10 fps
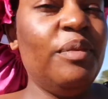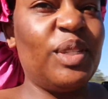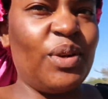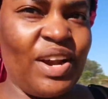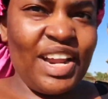
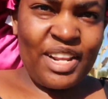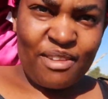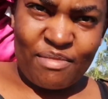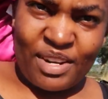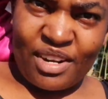So we're in
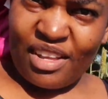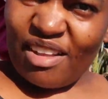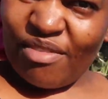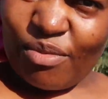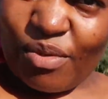the middle
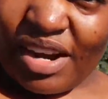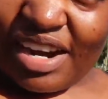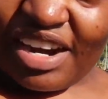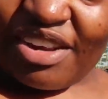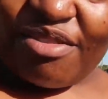of
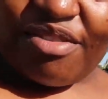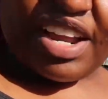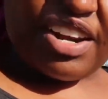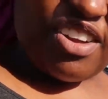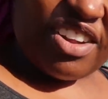where you
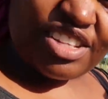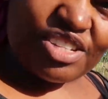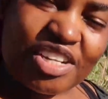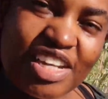find all the sugar